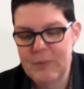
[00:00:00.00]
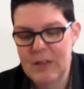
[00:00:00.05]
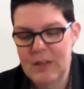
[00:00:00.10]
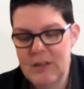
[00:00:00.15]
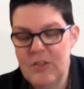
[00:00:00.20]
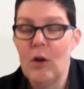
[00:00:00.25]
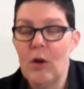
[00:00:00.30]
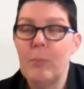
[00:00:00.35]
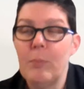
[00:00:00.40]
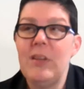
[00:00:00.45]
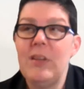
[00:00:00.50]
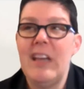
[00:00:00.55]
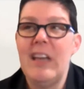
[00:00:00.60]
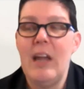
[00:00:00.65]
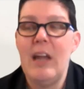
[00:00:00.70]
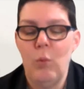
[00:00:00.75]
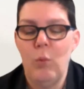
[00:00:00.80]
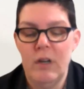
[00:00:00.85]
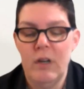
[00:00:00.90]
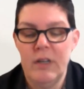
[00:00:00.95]

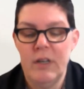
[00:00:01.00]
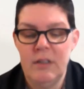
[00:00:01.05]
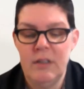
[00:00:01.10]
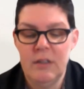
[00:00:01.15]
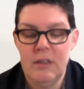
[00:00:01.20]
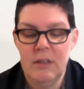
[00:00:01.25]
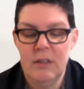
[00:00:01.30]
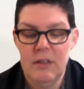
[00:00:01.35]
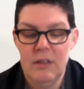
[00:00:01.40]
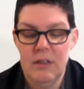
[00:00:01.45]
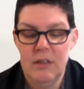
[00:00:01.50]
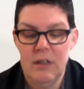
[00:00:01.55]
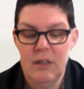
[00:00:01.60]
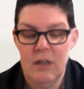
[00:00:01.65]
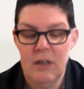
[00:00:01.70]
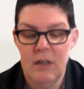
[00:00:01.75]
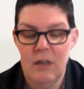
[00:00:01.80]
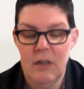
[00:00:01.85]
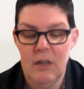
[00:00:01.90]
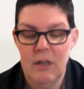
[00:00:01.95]
TRPA1,
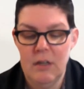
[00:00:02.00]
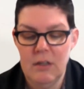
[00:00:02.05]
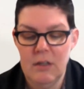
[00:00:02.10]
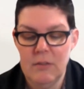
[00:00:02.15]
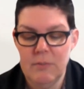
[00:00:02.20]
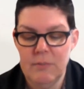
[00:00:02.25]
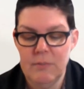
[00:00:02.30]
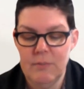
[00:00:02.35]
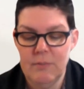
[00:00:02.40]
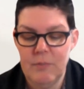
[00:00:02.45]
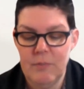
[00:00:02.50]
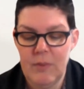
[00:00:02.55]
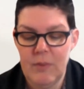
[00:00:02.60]
uh,